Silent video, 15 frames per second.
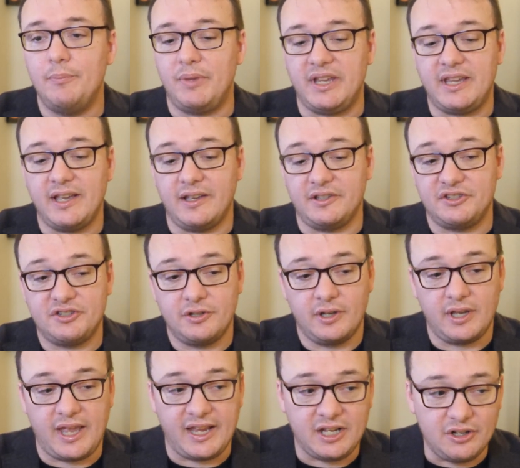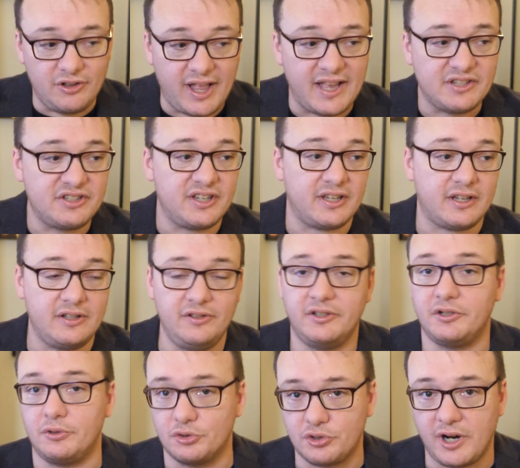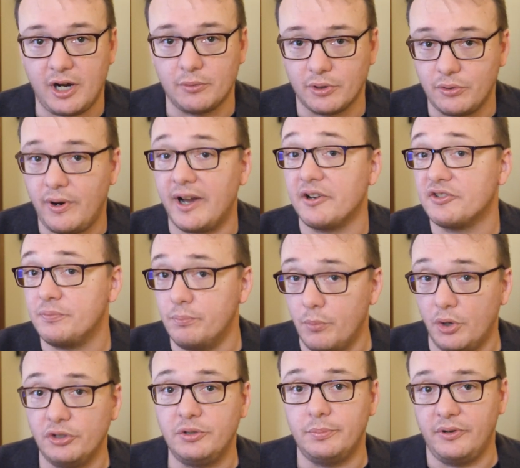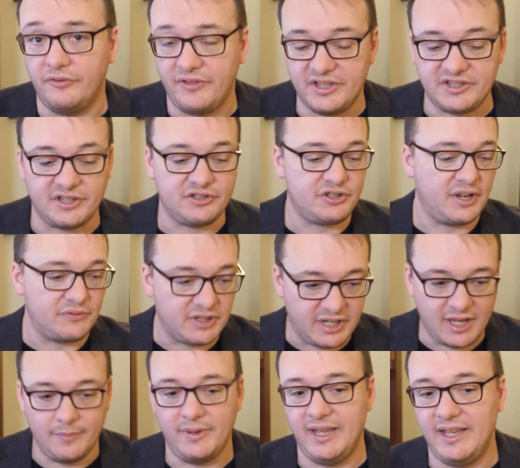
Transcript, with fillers: because a classic clinical trial requires multiple visits. You have to come